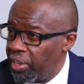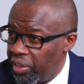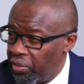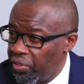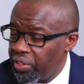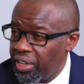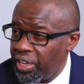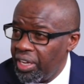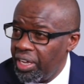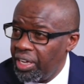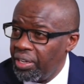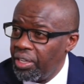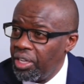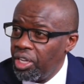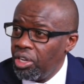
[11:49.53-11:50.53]

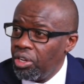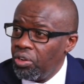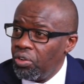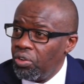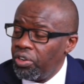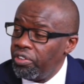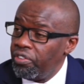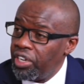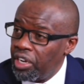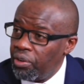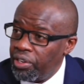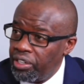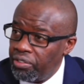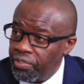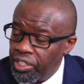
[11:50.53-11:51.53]
healthcare, or even
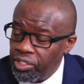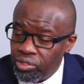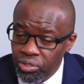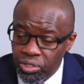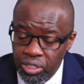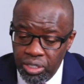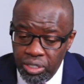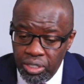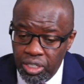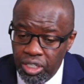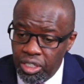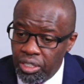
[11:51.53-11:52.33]
our advisory